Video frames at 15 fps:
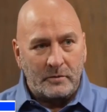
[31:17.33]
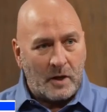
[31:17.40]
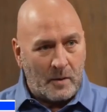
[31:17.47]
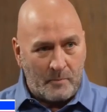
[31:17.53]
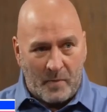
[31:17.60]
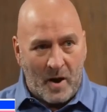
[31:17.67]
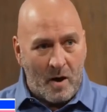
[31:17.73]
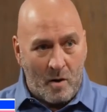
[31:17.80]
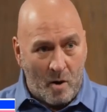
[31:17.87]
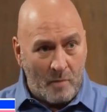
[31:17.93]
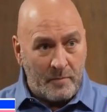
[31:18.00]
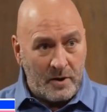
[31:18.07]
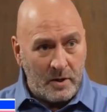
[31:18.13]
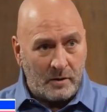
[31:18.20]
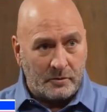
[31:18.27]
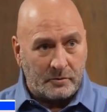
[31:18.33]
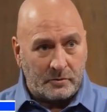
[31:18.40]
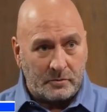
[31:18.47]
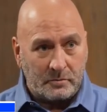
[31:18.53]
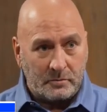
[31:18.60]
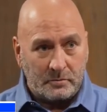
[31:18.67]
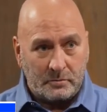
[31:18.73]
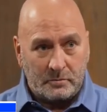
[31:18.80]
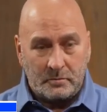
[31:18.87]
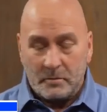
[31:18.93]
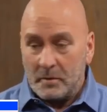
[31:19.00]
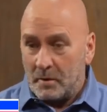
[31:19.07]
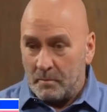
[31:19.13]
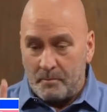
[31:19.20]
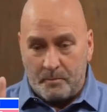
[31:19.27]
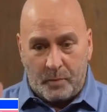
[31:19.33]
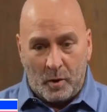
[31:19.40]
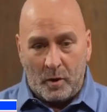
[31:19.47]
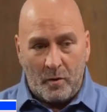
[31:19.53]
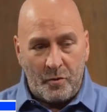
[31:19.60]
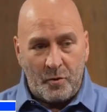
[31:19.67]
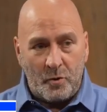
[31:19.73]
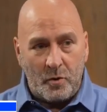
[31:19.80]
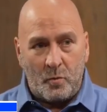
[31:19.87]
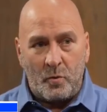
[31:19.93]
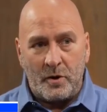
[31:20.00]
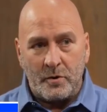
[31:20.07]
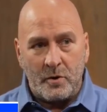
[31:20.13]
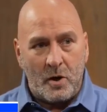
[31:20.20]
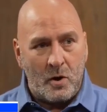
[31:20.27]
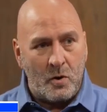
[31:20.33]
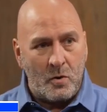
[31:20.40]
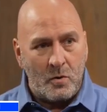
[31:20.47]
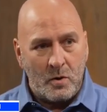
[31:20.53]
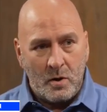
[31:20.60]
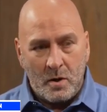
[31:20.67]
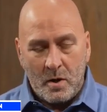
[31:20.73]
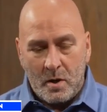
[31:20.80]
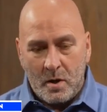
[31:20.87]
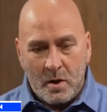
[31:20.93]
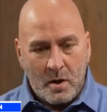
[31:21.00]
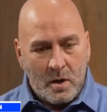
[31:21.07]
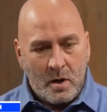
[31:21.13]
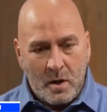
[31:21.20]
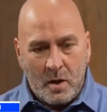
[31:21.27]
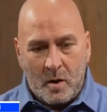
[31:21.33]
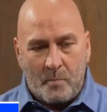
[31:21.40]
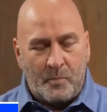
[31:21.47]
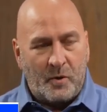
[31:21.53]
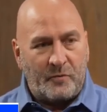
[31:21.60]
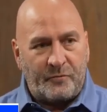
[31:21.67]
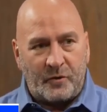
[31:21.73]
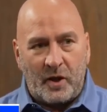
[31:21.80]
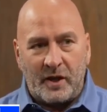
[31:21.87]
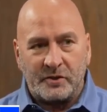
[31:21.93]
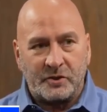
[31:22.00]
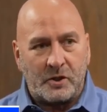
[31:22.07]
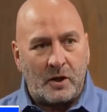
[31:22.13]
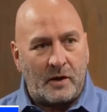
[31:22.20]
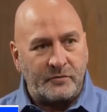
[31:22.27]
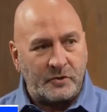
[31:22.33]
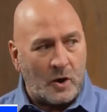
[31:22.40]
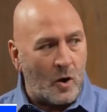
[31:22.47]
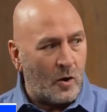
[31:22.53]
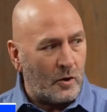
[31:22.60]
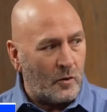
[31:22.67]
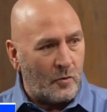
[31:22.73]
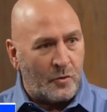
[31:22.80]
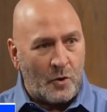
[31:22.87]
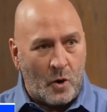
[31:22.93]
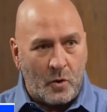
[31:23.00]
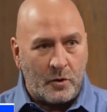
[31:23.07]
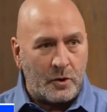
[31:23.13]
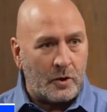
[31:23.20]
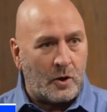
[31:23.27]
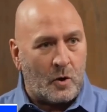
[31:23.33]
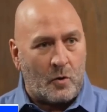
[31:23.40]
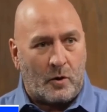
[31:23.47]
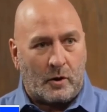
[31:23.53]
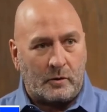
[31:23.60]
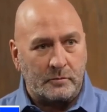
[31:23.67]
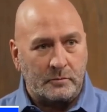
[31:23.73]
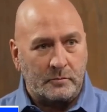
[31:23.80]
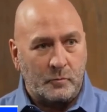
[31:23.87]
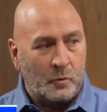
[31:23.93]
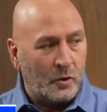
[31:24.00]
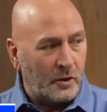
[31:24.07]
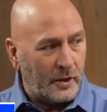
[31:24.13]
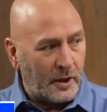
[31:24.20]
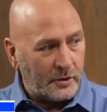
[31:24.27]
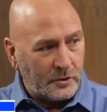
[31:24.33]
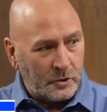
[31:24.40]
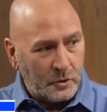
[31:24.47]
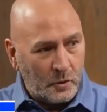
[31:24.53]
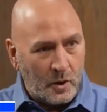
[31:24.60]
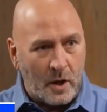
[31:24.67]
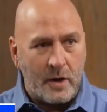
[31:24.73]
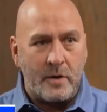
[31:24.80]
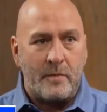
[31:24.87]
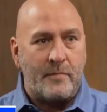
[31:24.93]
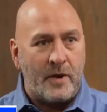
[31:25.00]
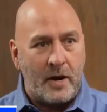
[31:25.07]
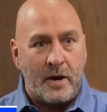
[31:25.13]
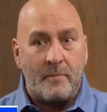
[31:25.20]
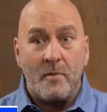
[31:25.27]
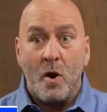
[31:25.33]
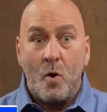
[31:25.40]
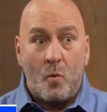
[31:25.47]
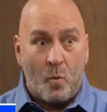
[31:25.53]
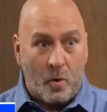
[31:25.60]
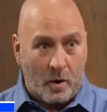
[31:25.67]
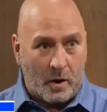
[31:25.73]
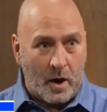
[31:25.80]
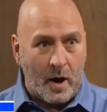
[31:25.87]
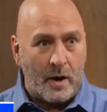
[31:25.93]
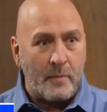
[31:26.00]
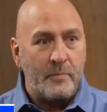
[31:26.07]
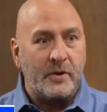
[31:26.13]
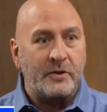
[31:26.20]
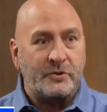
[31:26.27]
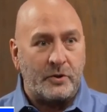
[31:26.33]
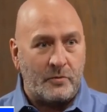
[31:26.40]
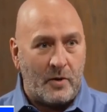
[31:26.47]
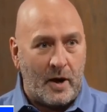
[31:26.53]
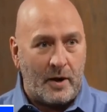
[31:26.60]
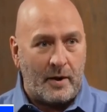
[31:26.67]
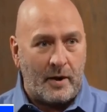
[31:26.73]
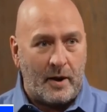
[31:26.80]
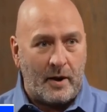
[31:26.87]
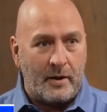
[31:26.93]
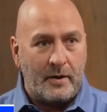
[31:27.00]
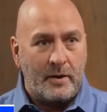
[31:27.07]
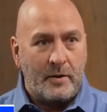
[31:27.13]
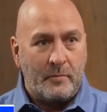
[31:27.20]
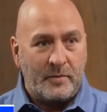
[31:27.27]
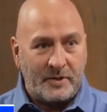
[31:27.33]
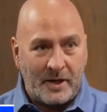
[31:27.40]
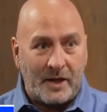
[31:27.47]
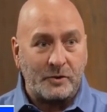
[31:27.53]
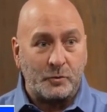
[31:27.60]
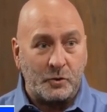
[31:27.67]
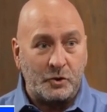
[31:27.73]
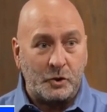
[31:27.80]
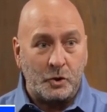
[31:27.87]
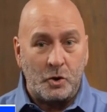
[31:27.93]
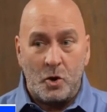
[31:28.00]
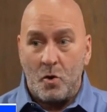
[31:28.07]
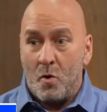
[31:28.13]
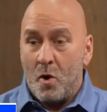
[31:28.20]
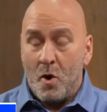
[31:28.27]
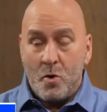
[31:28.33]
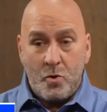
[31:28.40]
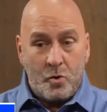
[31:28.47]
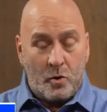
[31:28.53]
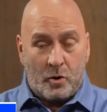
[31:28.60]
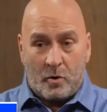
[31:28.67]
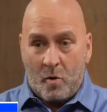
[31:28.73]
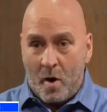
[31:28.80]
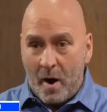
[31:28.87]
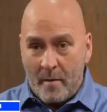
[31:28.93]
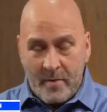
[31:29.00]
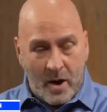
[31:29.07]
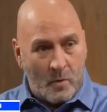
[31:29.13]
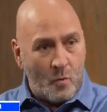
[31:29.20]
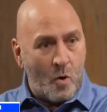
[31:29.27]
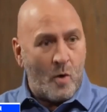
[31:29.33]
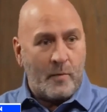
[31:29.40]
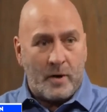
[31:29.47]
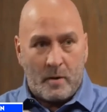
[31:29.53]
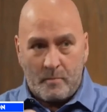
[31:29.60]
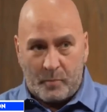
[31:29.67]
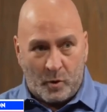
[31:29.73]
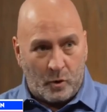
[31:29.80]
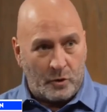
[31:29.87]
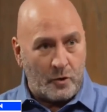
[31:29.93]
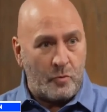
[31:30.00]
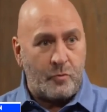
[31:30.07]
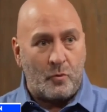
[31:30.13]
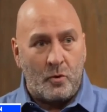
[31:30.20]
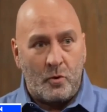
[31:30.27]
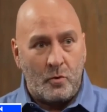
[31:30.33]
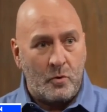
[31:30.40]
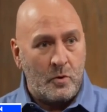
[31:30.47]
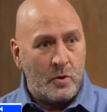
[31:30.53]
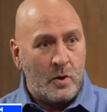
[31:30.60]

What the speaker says: and by all means, pull her through the window, put flex cuffs on her and throw her in the corner. We'll get to you later, ma'am. We're kind of busy right now. But that's what you do. You'd have grabbed that woman and pulled her through,